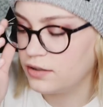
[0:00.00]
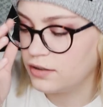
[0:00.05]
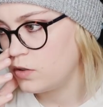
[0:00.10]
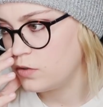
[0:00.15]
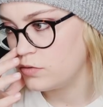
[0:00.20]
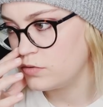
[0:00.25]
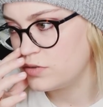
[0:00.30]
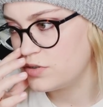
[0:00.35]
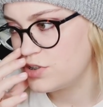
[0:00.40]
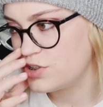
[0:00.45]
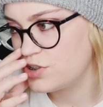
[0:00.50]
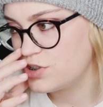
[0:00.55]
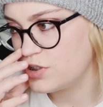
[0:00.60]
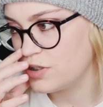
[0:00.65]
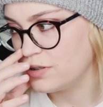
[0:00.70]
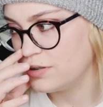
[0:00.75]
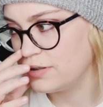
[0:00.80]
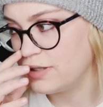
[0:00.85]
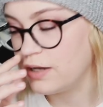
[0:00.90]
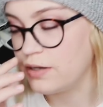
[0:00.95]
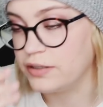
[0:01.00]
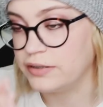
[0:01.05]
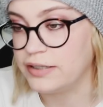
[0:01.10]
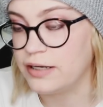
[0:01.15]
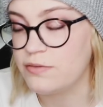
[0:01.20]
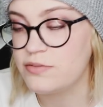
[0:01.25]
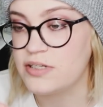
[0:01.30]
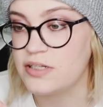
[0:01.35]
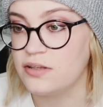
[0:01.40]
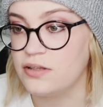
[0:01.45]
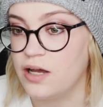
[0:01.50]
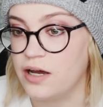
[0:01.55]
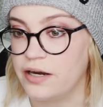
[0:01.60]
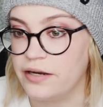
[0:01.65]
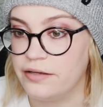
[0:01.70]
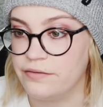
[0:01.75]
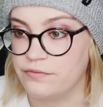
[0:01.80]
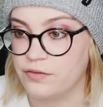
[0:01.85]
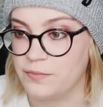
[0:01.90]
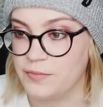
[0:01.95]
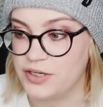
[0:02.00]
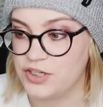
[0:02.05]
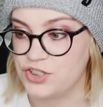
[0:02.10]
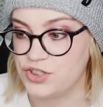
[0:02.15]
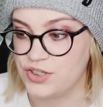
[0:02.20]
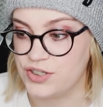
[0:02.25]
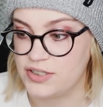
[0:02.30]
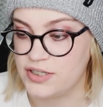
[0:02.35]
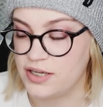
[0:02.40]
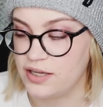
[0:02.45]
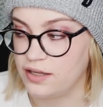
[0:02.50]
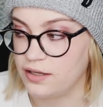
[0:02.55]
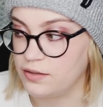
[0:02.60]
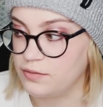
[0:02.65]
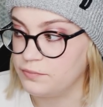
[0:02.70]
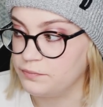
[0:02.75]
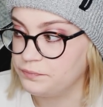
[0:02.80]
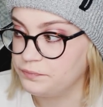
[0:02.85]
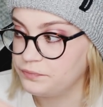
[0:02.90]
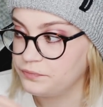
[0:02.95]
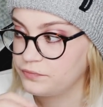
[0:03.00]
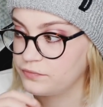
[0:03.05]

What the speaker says: Holy shit. That was a lot of information to take in.